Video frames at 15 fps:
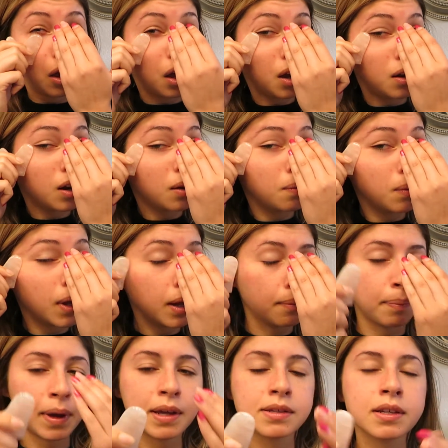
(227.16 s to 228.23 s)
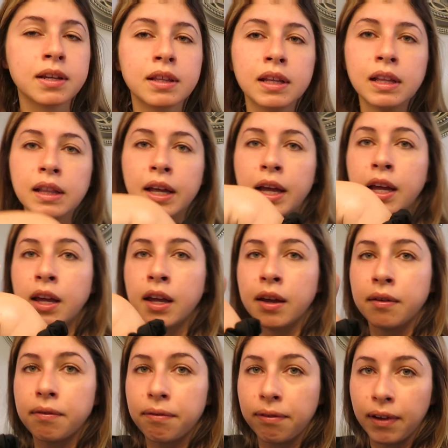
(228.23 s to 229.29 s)
and I'm like basically laying
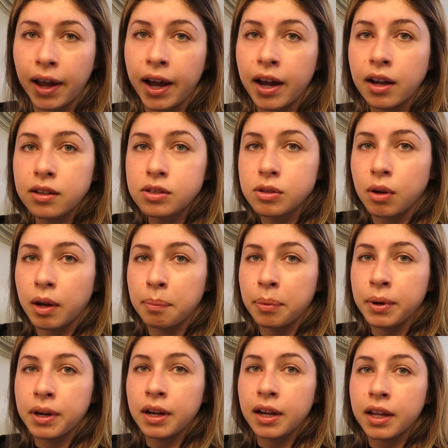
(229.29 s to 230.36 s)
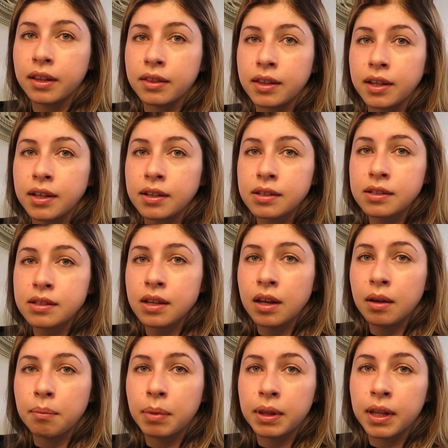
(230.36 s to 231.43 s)
it flat, so I put it like this,
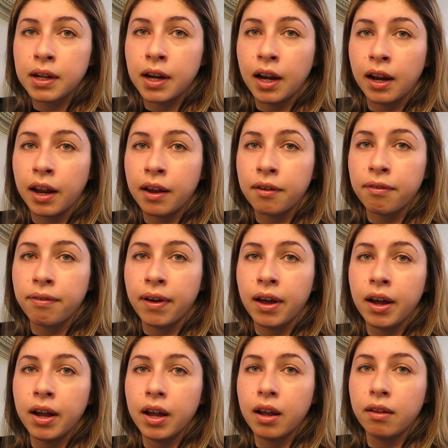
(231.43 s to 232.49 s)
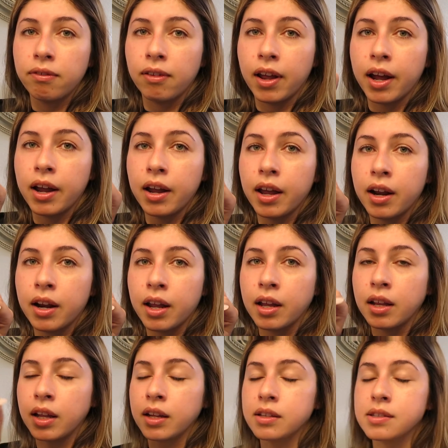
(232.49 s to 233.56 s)
but then I lay it flat and I
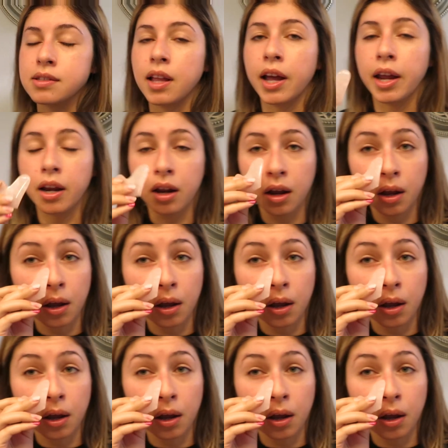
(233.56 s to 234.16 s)
like slide.